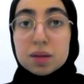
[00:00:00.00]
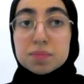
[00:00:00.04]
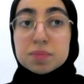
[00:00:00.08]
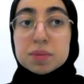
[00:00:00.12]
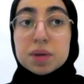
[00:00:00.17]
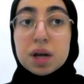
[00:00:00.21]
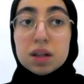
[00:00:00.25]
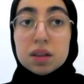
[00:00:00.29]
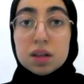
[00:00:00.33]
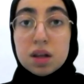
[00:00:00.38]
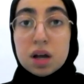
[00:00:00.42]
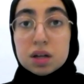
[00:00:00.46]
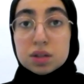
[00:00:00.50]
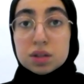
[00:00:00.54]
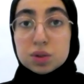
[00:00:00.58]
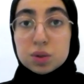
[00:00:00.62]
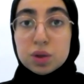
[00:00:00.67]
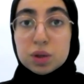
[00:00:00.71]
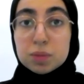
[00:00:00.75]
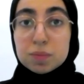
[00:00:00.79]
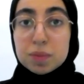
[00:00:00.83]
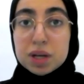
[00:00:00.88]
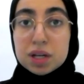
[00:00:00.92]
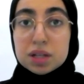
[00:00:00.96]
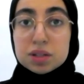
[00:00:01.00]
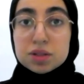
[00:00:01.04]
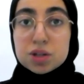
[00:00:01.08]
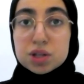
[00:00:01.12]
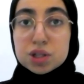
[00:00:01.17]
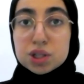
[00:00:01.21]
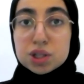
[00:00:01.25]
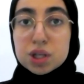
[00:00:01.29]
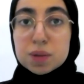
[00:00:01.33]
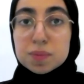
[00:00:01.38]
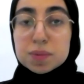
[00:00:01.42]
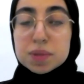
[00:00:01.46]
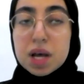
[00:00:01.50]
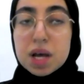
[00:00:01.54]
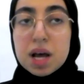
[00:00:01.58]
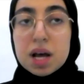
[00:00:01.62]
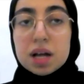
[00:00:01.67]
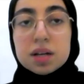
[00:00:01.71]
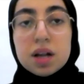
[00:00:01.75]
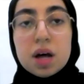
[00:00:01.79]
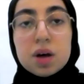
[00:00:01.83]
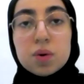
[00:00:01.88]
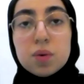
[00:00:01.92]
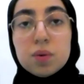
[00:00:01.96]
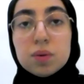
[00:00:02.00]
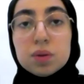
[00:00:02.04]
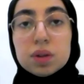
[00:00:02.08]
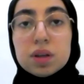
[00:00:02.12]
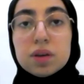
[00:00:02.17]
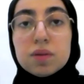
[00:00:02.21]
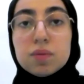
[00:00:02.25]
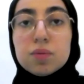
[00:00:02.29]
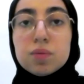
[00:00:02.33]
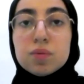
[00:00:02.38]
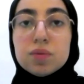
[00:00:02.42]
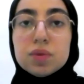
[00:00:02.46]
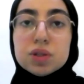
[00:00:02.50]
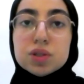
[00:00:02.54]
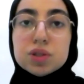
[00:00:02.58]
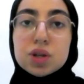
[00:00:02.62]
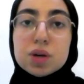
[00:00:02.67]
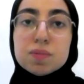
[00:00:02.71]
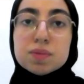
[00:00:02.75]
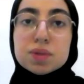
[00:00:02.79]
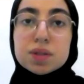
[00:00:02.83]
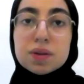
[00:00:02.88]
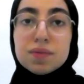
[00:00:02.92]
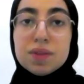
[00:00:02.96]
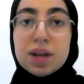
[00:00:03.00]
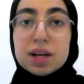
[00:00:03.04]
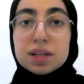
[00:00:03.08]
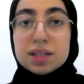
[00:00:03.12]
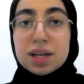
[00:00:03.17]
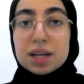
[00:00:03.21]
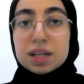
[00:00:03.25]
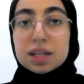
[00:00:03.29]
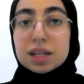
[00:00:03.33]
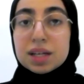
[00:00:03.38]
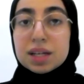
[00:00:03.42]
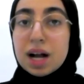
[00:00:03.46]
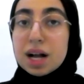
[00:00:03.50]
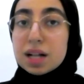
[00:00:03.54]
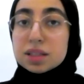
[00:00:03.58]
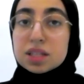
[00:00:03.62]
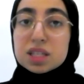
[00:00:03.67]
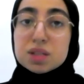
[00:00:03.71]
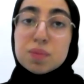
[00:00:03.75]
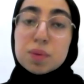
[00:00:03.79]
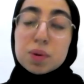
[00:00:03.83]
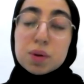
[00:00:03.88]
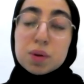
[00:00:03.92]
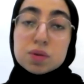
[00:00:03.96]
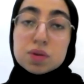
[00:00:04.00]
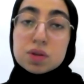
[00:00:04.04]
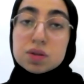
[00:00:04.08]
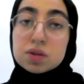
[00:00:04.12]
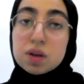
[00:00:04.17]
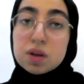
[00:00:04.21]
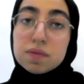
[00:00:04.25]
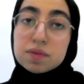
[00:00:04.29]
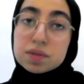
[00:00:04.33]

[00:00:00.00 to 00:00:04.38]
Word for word: me a lot during my internships, not only in terms of like technicalities, but also soft